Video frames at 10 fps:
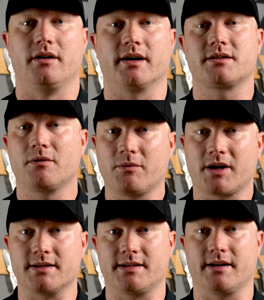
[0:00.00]
Next one we
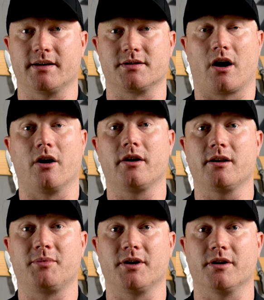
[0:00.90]
can see has already
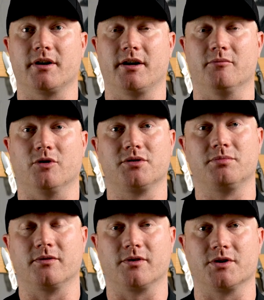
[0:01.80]
appeared in
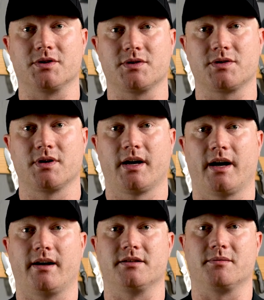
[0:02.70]
multiple versions
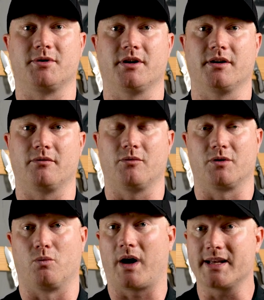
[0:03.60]
and has appeared with
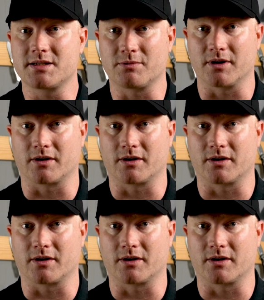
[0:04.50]
widespread